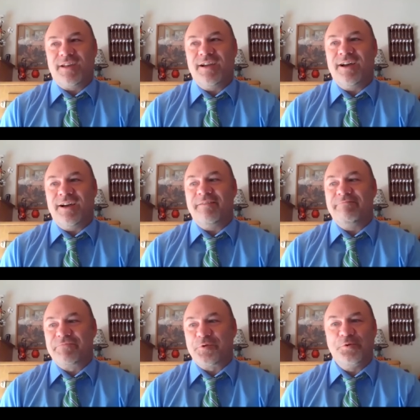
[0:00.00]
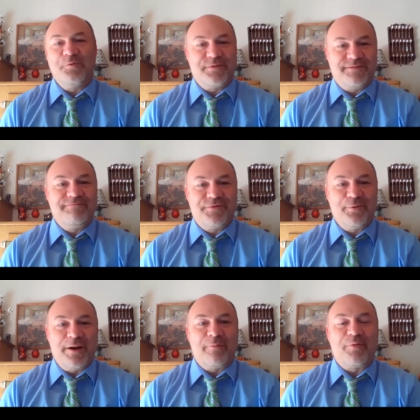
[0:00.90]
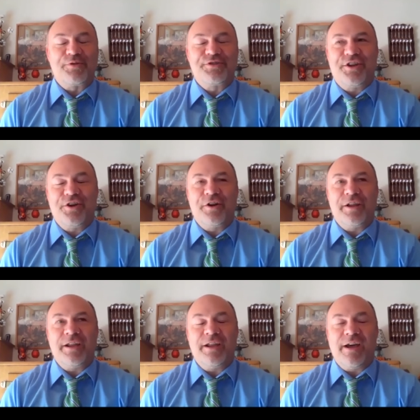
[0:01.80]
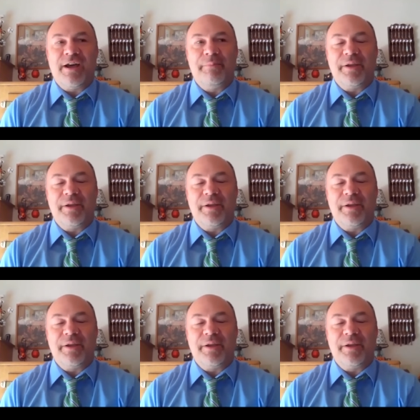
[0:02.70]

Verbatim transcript: um, through through airport security uh,